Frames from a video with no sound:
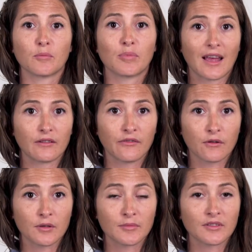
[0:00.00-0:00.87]

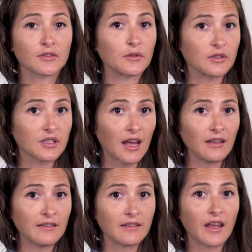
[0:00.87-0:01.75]
platforms to
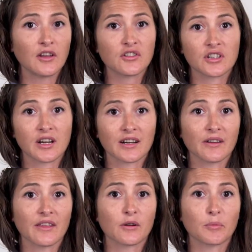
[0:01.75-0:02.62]
chat and
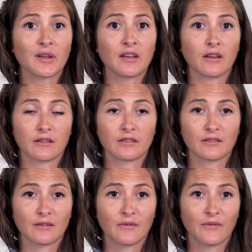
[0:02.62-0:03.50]
share their opinions.